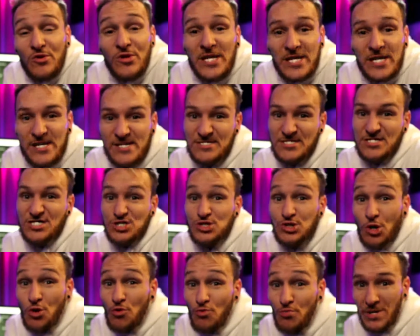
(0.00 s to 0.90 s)

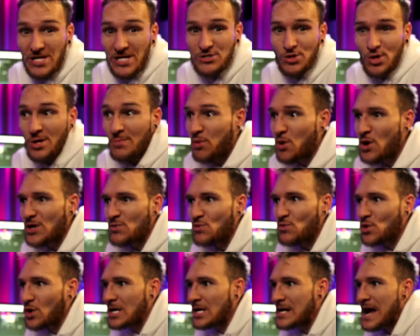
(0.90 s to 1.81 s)
consumed me to the point
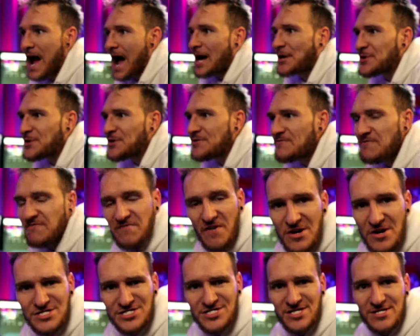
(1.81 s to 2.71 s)
where I couldn't
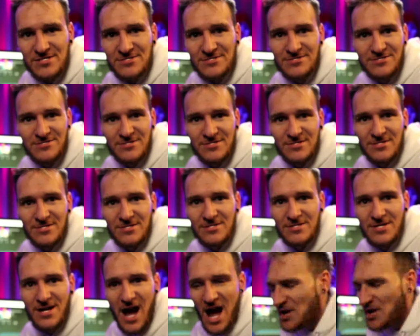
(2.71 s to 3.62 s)
function.
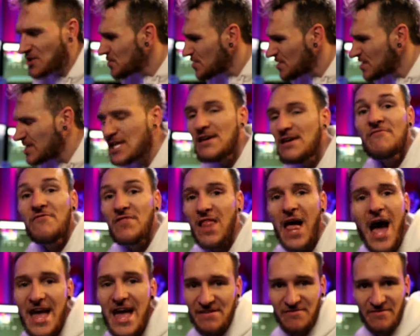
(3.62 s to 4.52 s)
I couldn't live
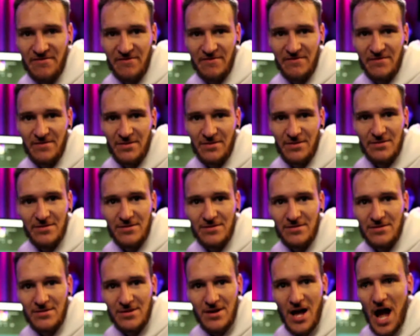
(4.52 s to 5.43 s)
life.
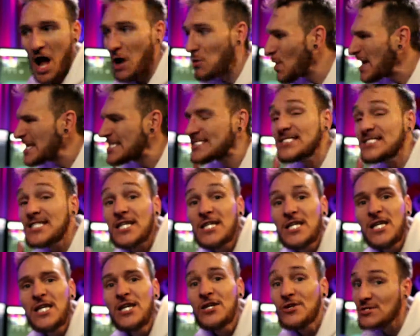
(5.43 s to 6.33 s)
I wasted
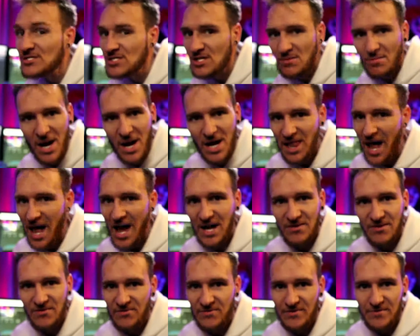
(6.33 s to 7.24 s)
years of my life.
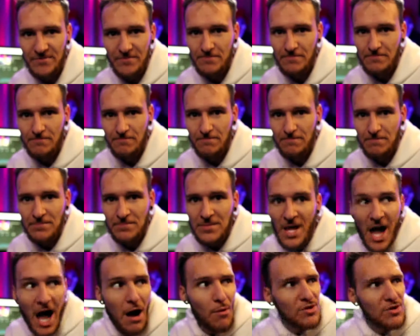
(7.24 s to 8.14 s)

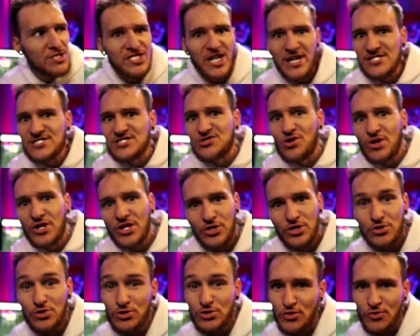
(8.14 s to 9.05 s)
I wish I'd have started
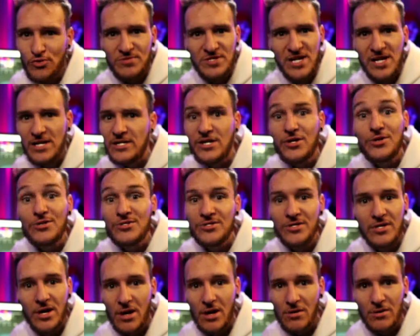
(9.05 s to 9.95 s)
YouTube 10 years
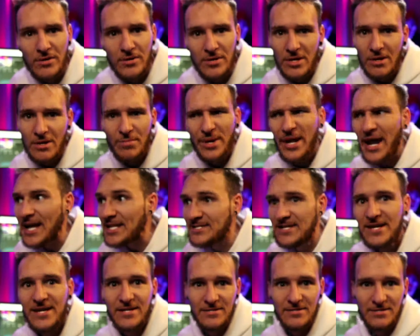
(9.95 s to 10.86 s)
ago, but I
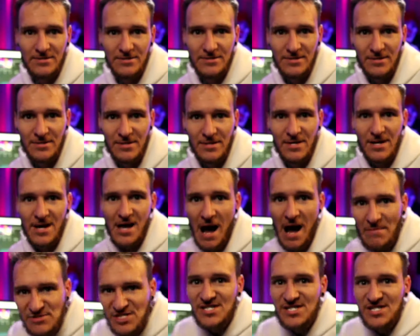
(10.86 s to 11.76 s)
didn't. I'm
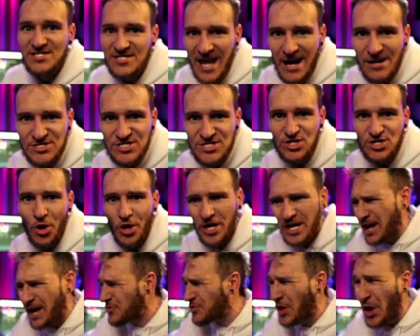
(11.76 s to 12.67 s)
just now starting
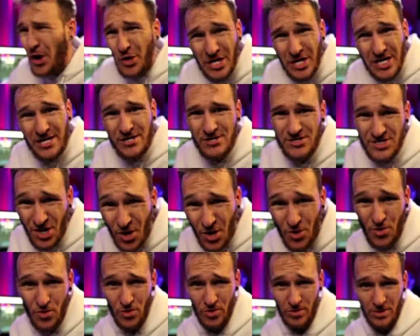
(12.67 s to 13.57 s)
at 30 years
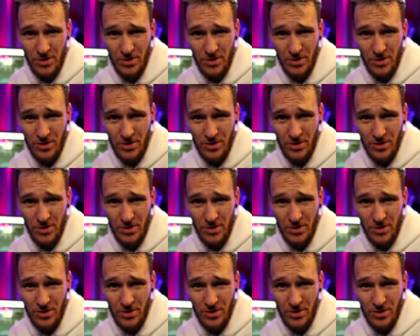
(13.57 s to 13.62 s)
old.